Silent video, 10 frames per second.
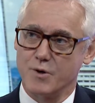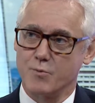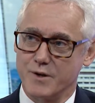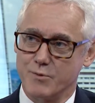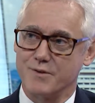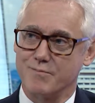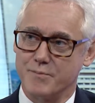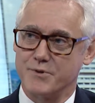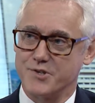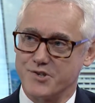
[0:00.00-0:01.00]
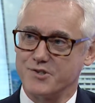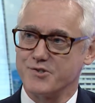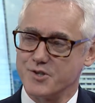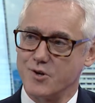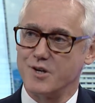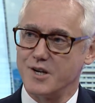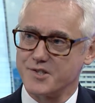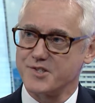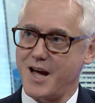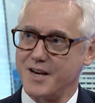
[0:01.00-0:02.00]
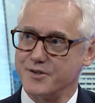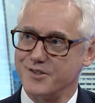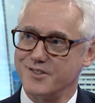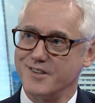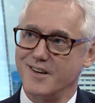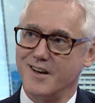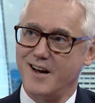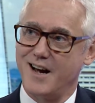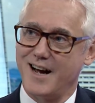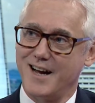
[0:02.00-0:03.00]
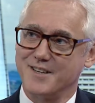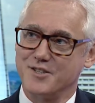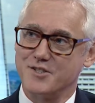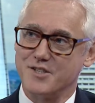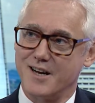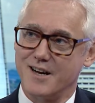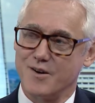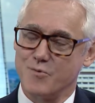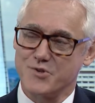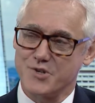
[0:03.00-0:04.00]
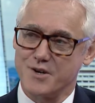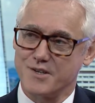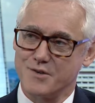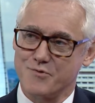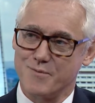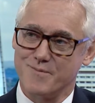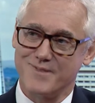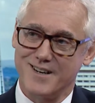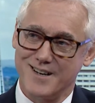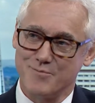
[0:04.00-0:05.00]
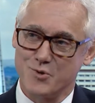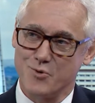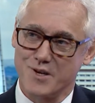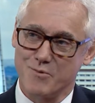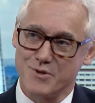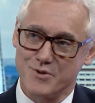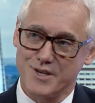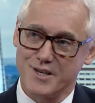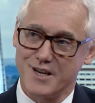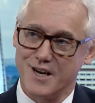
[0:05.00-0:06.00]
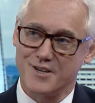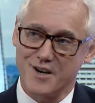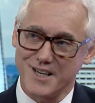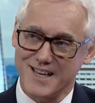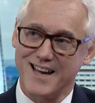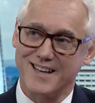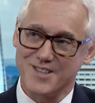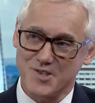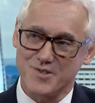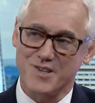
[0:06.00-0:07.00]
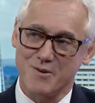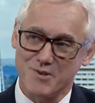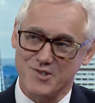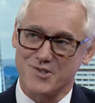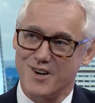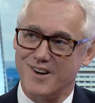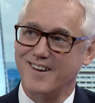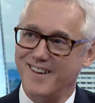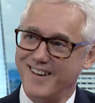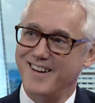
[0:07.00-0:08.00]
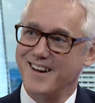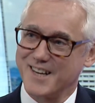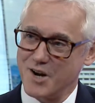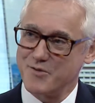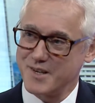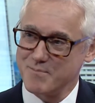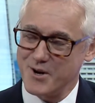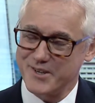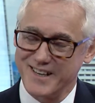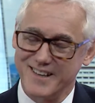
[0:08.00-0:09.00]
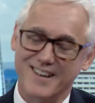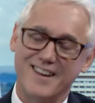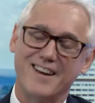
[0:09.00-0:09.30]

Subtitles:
we would position as a .lux standard. And certainly from talking with at ICANN yesterday, which is our governing body